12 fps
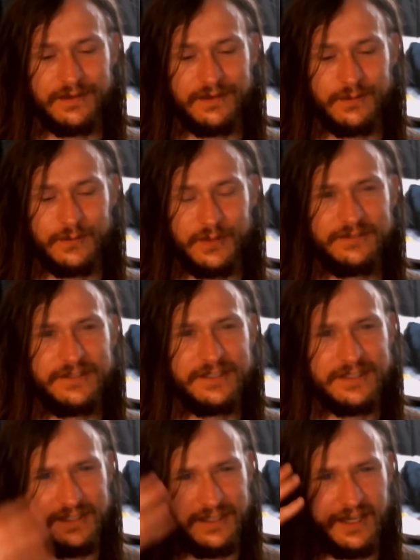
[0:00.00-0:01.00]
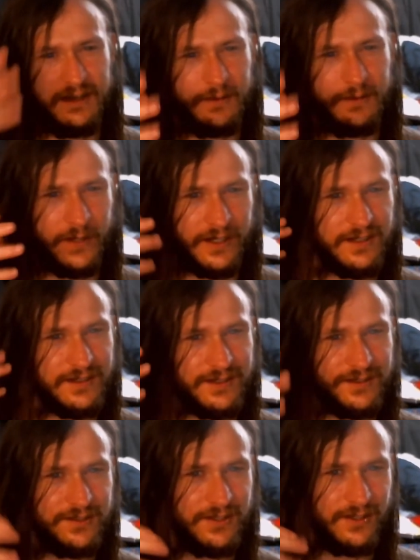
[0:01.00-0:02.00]
But eventually that
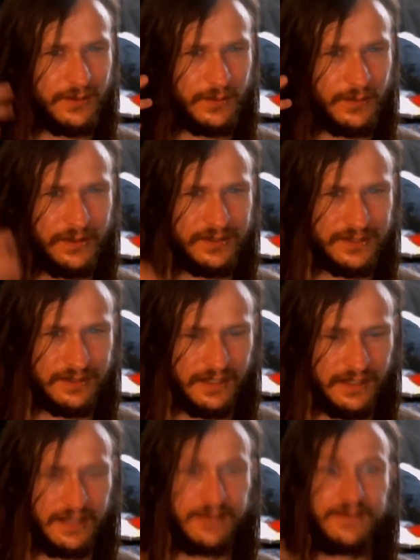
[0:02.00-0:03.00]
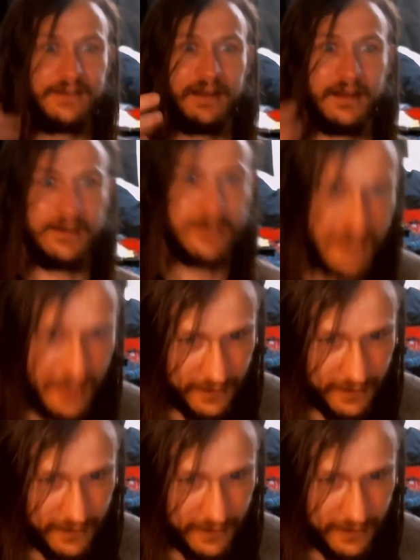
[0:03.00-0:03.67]
wears on a person, right? And then they just have to